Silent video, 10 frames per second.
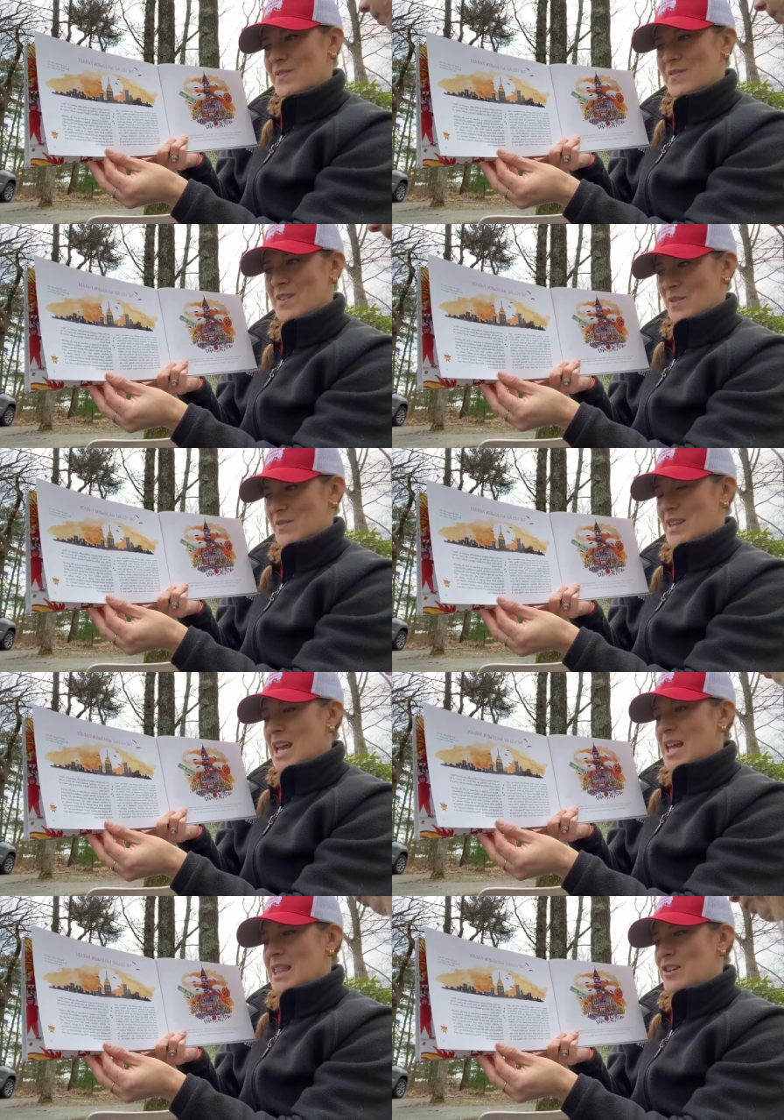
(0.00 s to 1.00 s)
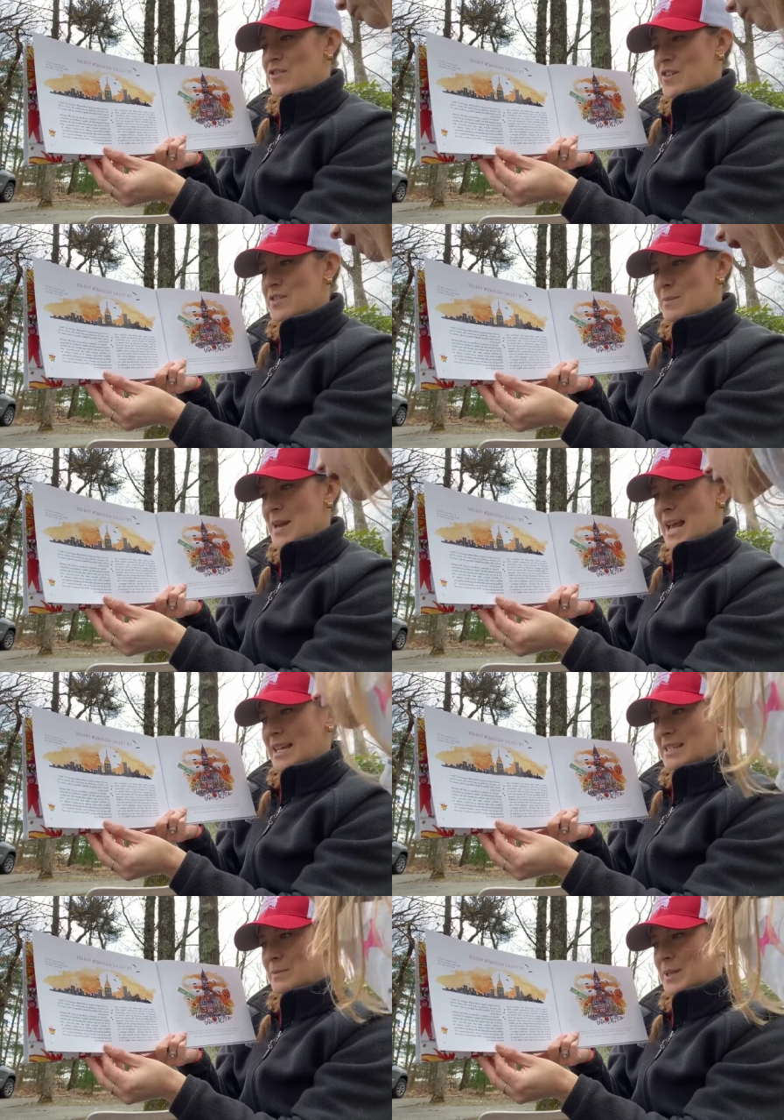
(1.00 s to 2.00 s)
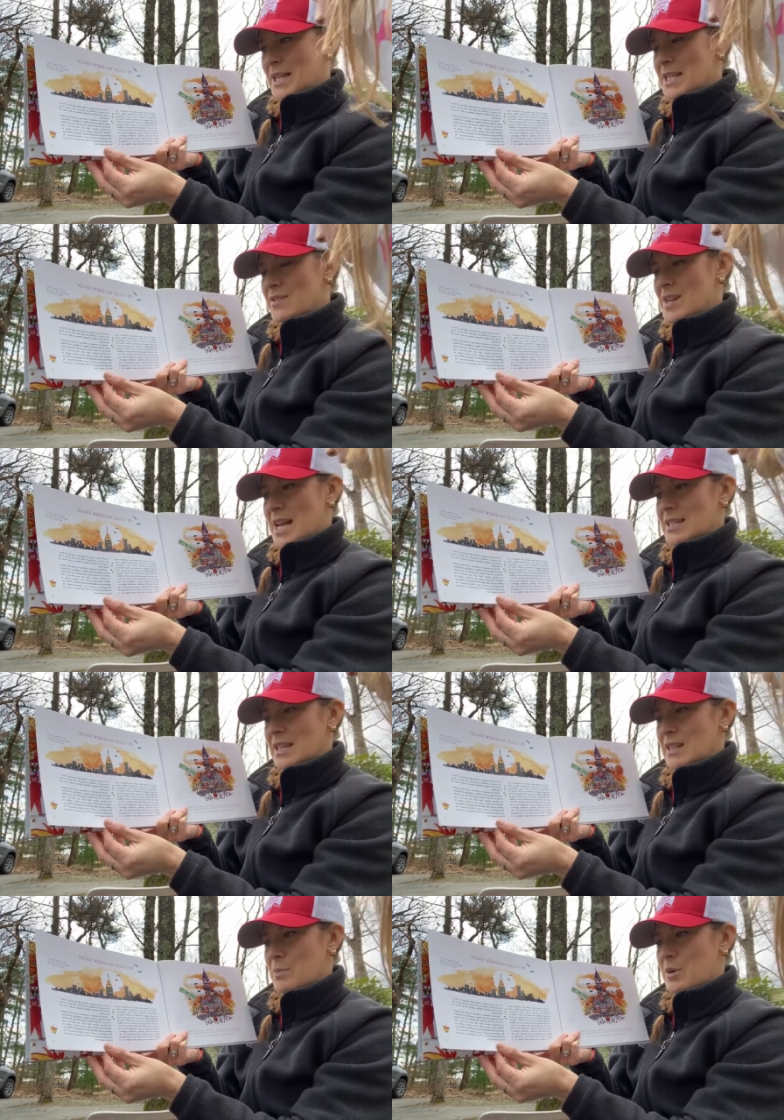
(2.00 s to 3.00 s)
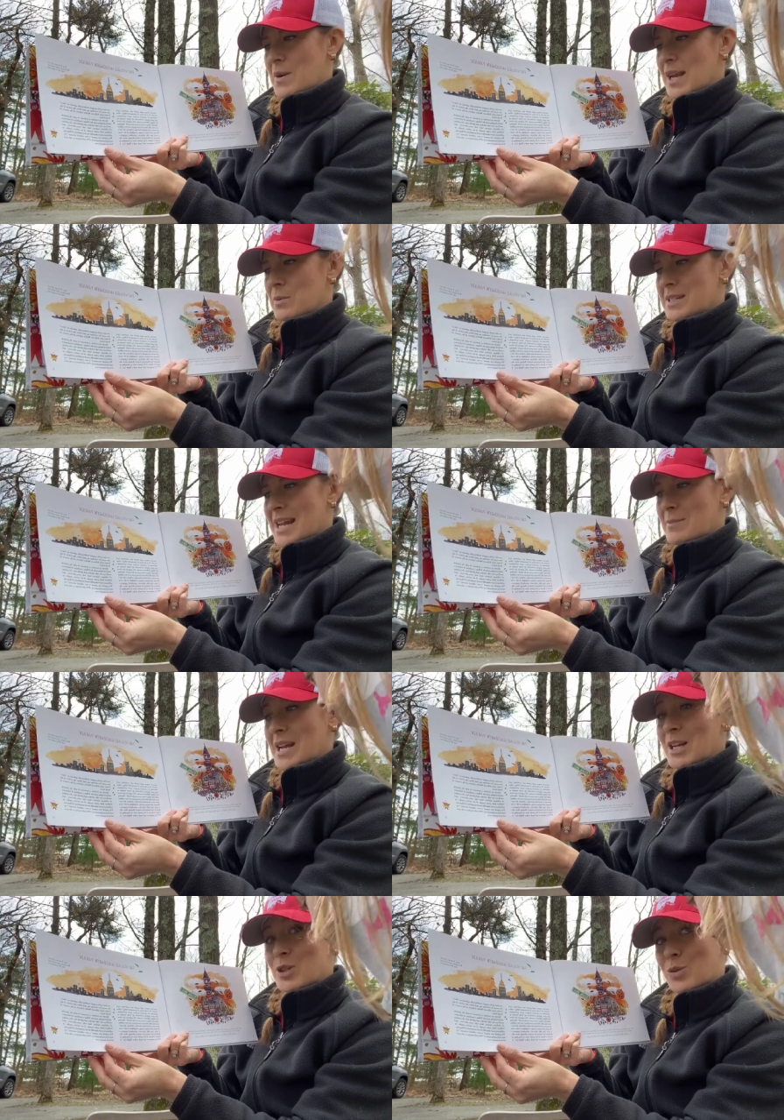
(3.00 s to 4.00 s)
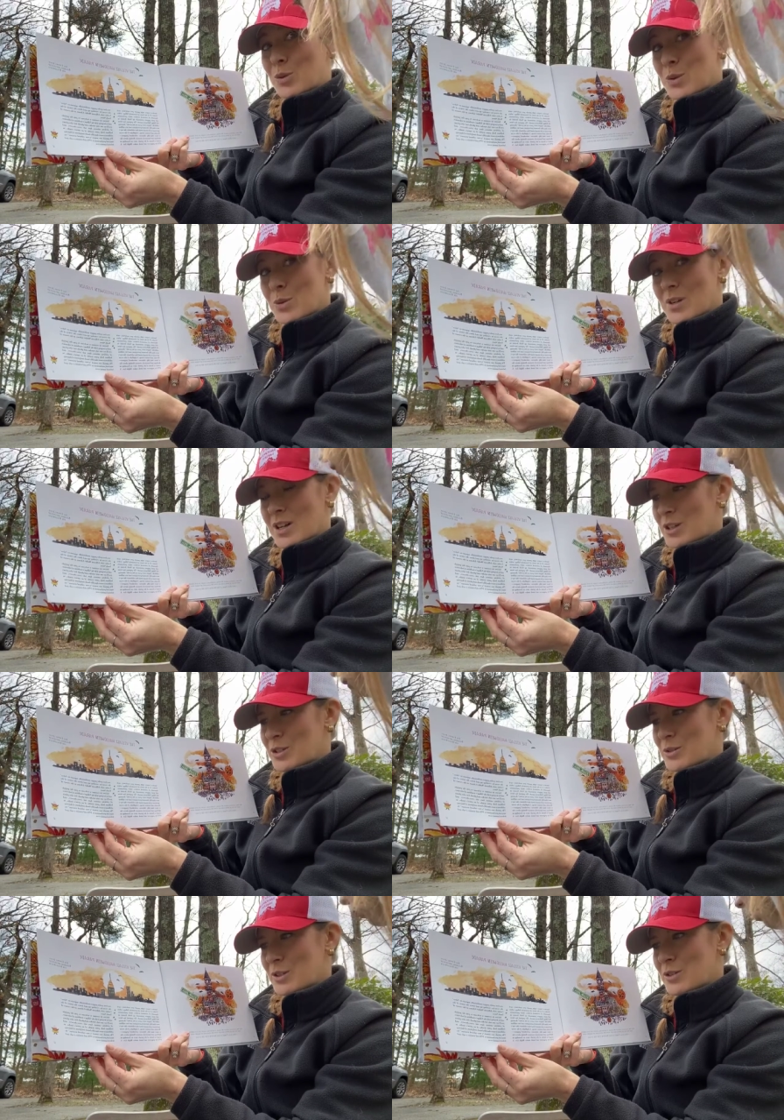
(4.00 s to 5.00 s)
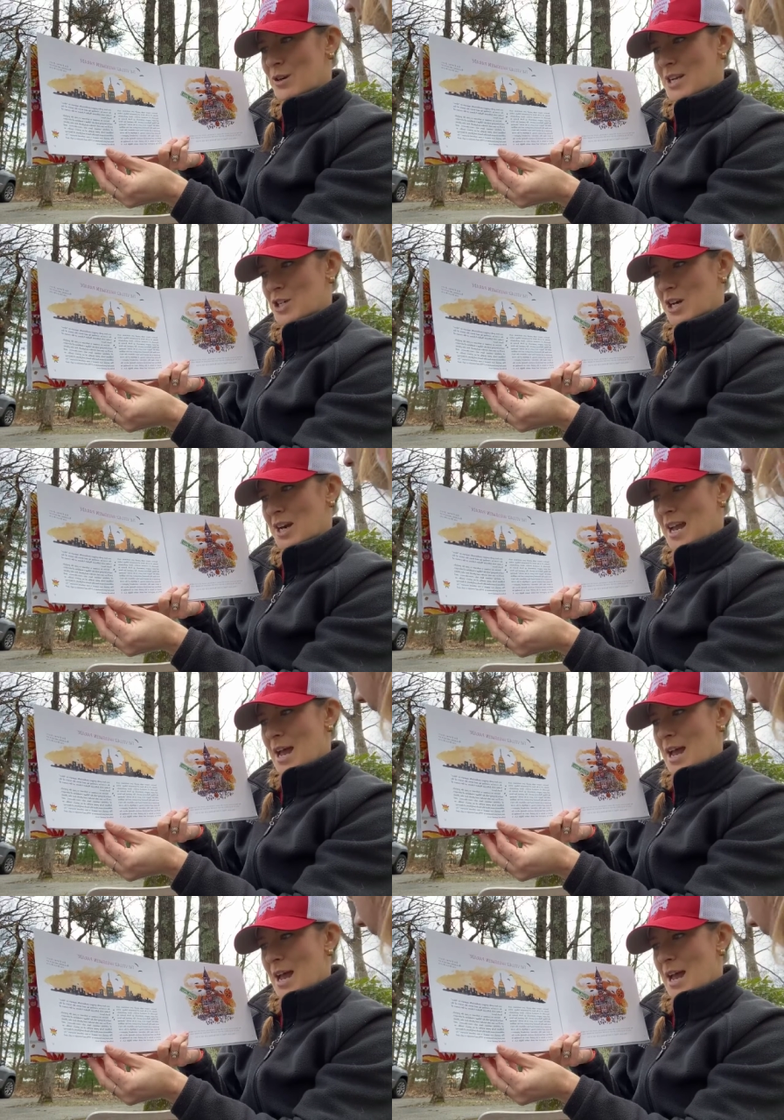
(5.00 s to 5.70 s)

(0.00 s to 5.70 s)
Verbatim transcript: No. Than 50 bands and plenty of dancing, the parade was named a true cultural treasure